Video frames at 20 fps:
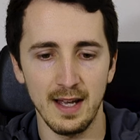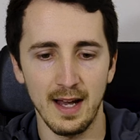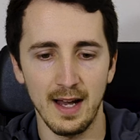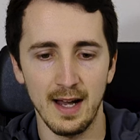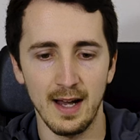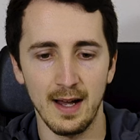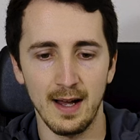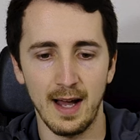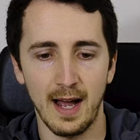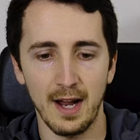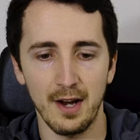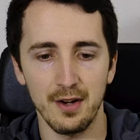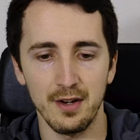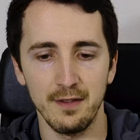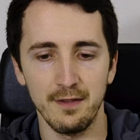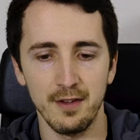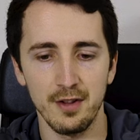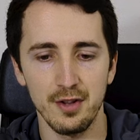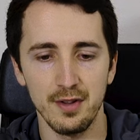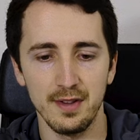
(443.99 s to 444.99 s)
iron
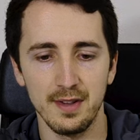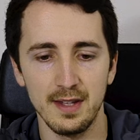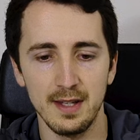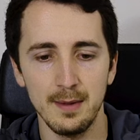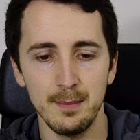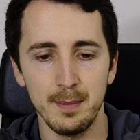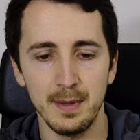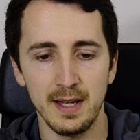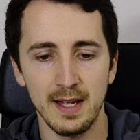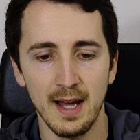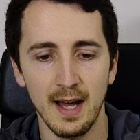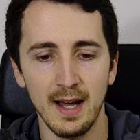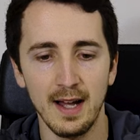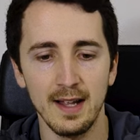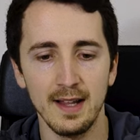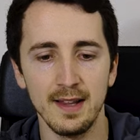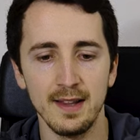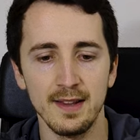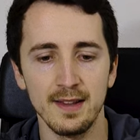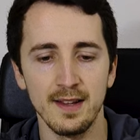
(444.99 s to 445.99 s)
deficiency,
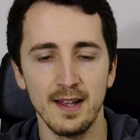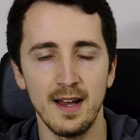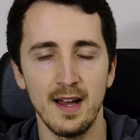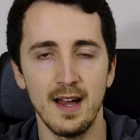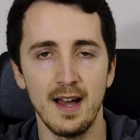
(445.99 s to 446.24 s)
because